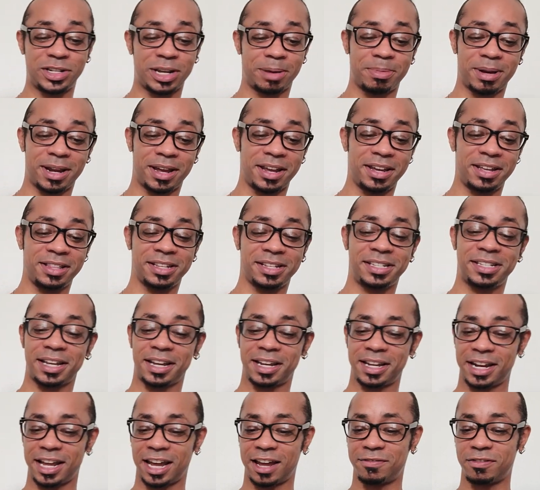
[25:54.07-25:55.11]
Gemini, in the
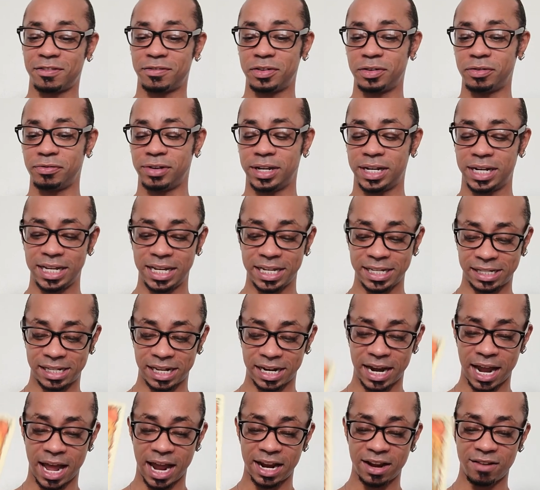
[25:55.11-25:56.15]
second half of your reading is the
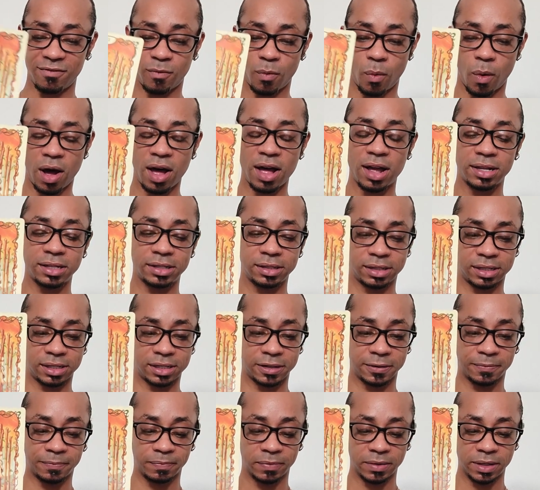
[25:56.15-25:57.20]
Nine of
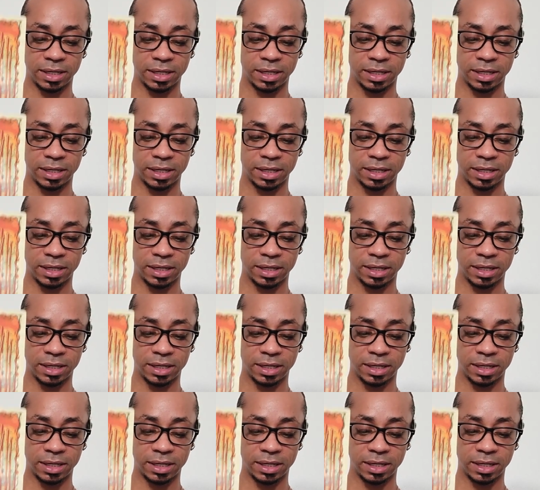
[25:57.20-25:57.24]
Wands.